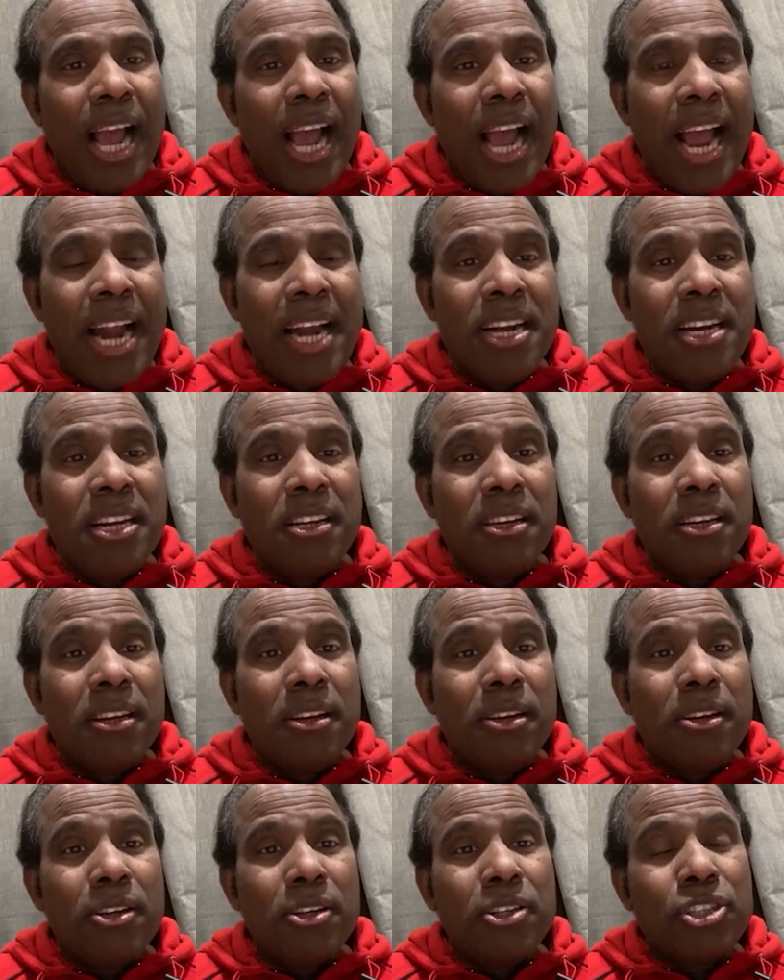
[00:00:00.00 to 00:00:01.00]
and
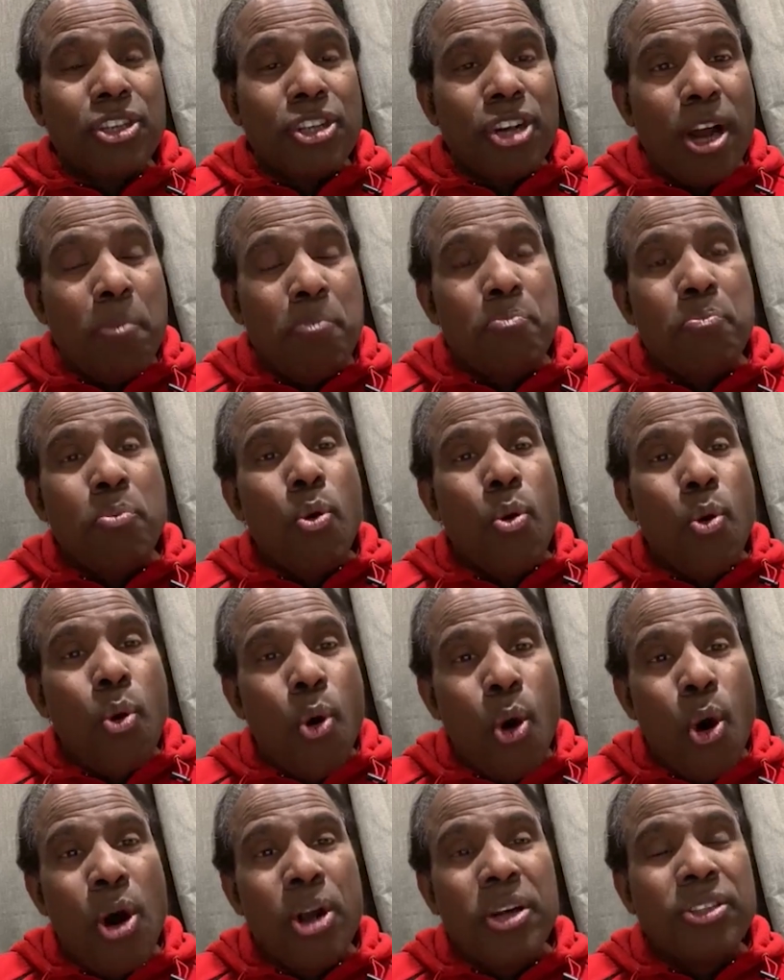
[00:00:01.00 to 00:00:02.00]
Trump
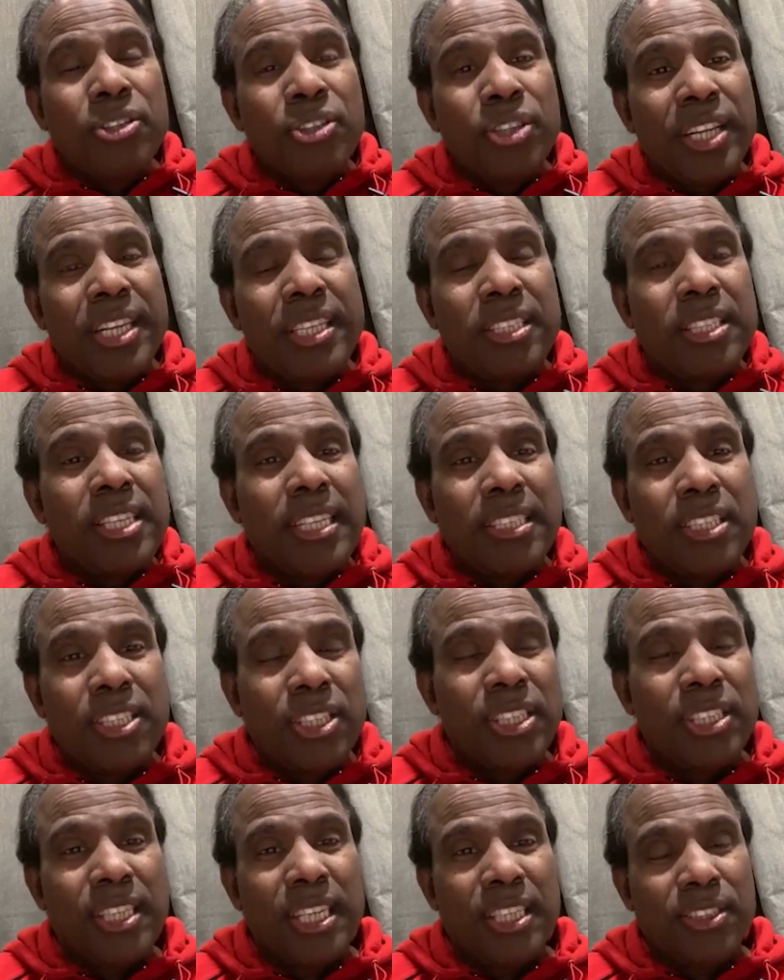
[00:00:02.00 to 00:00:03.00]
own 3
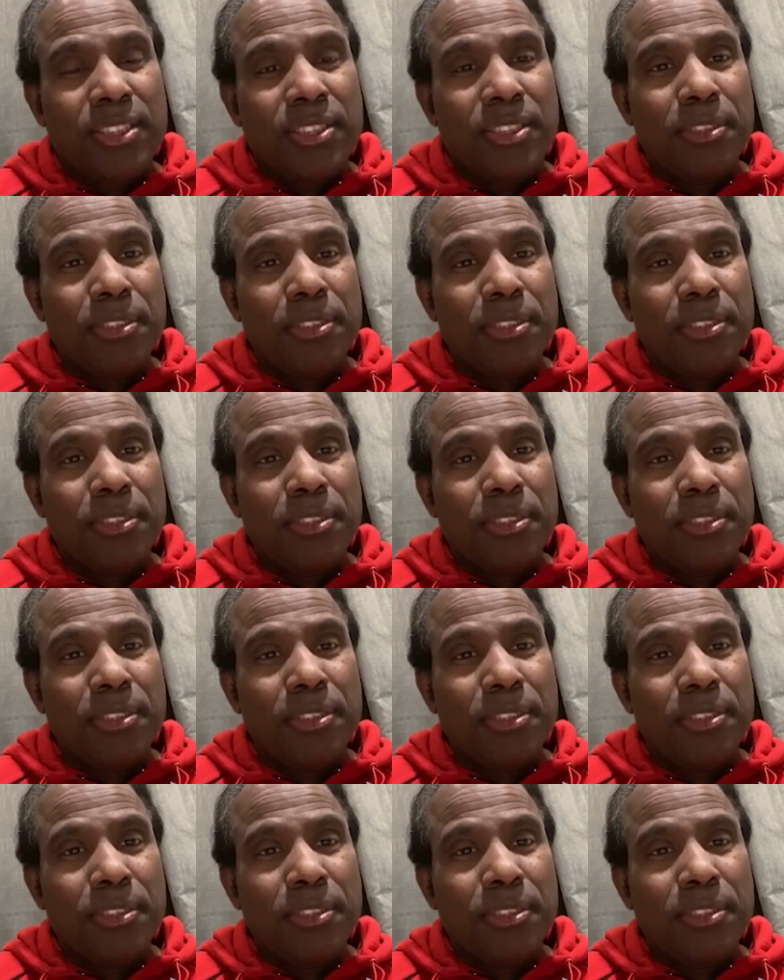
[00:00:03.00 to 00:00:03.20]
justices,